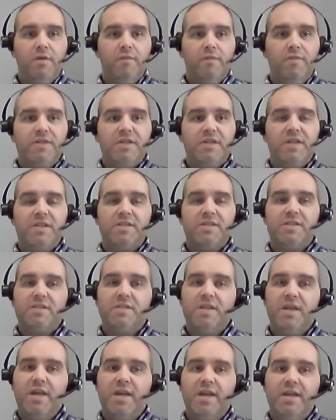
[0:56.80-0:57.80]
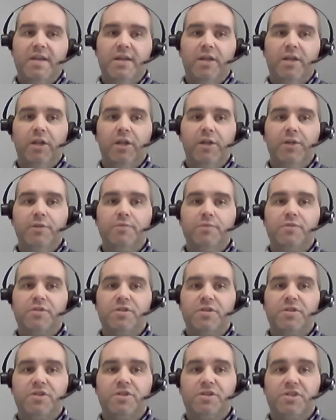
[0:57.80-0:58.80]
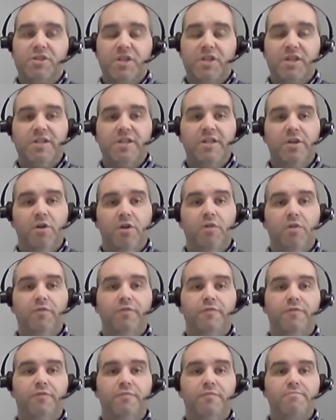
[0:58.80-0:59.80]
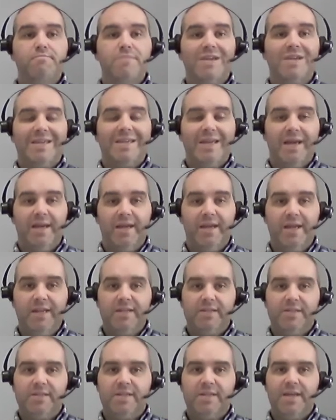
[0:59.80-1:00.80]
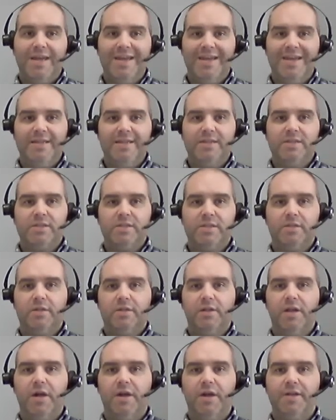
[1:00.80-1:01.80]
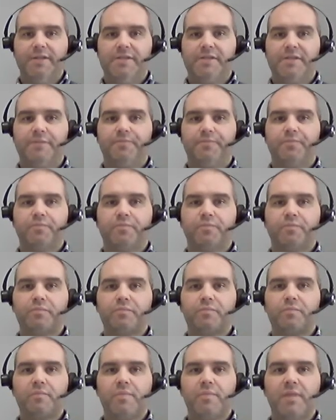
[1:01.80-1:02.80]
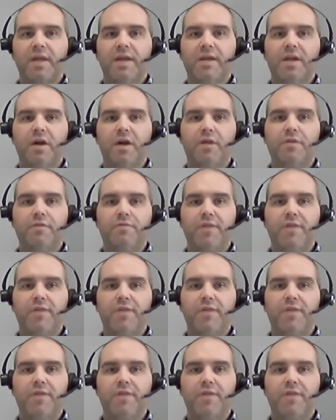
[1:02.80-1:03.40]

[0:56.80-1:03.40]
Physics includes the study of mechanics, heat, light, and other